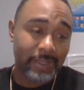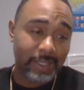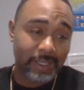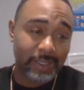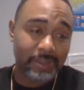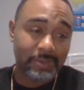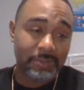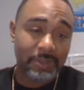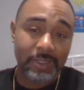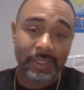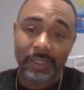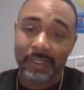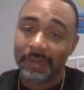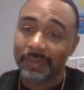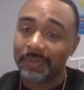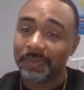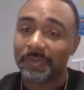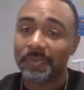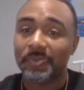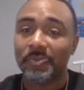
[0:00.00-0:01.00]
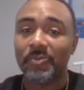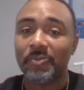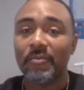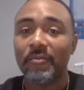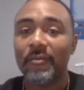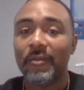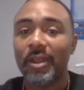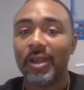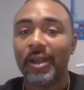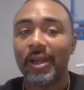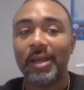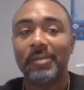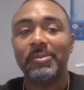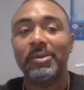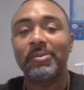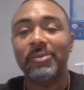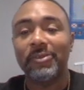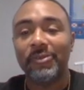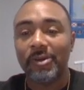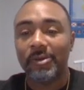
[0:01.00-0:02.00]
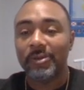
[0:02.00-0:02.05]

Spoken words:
catch him again. All right, but before